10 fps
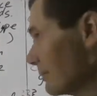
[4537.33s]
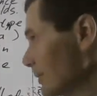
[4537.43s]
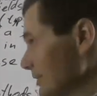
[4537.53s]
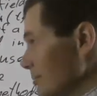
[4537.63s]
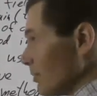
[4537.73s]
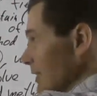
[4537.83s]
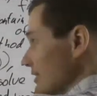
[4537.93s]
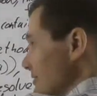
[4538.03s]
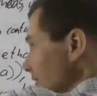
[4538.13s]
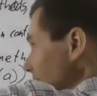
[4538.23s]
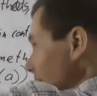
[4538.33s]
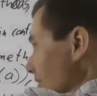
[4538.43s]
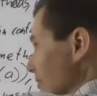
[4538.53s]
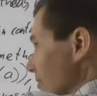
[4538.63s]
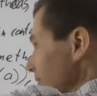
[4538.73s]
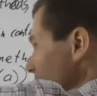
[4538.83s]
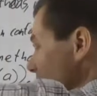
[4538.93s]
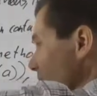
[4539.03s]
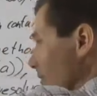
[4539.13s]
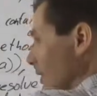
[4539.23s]
but the point is, these
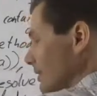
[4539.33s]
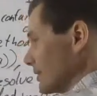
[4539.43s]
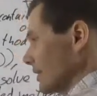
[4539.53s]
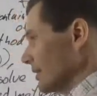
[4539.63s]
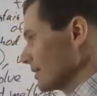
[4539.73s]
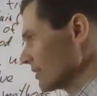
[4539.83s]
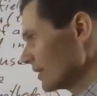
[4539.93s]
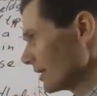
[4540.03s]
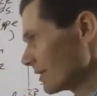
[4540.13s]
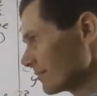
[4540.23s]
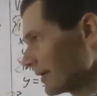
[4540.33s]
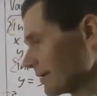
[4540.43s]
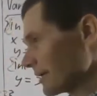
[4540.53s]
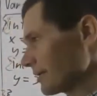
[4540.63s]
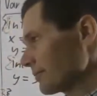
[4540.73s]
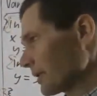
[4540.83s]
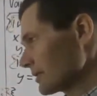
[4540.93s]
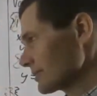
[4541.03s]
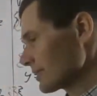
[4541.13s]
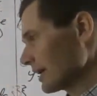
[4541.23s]
two are very
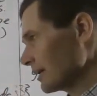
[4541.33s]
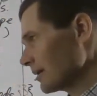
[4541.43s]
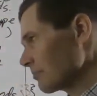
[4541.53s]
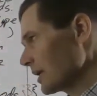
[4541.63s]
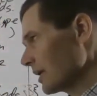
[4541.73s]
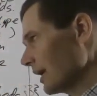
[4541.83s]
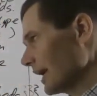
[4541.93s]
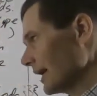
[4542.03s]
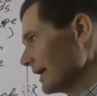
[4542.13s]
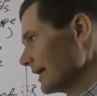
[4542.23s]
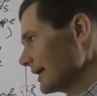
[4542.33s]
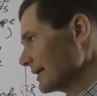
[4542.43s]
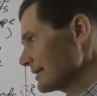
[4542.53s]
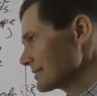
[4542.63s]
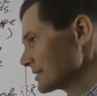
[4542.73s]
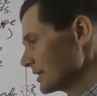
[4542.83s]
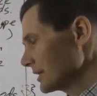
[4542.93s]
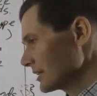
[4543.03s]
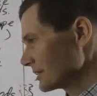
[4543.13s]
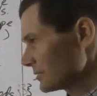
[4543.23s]
different, and
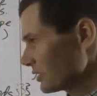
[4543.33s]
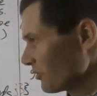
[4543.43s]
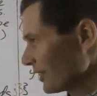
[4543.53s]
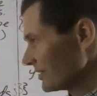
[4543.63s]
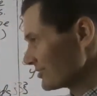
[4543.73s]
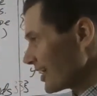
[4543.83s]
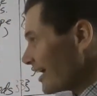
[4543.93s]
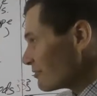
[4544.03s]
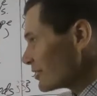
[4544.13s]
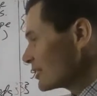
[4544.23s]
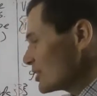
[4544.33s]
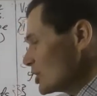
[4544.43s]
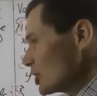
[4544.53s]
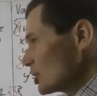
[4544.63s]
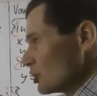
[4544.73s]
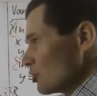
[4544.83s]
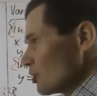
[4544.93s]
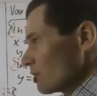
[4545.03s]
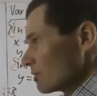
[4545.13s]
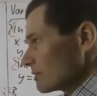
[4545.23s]
in Java,
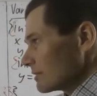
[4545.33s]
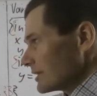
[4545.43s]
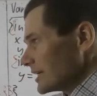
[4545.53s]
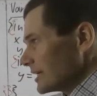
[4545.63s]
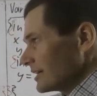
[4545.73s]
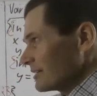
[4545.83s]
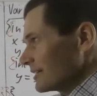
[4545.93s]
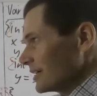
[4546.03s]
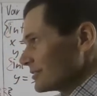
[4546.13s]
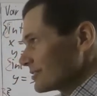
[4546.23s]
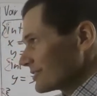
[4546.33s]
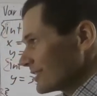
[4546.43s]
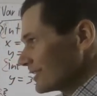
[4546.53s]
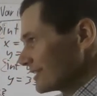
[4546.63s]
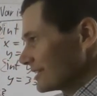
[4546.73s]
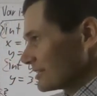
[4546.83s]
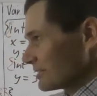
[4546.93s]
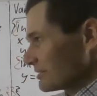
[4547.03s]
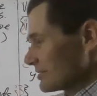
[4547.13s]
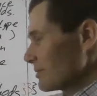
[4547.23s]
it's
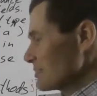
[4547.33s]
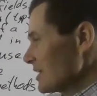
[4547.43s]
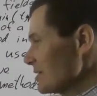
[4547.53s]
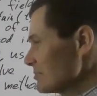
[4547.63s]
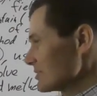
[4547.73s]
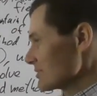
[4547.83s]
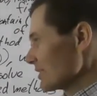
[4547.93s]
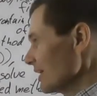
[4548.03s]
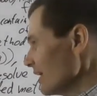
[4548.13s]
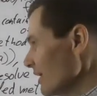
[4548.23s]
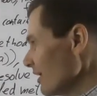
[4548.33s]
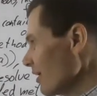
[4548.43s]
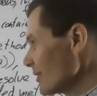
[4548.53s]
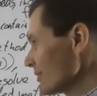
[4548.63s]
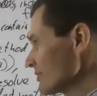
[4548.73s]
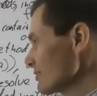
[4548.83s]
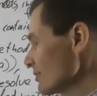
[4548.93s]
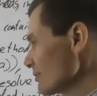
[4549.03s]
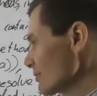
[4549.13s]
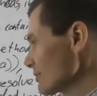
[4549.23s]
sometimes hard
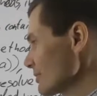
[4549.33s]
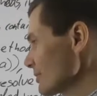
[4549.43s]
to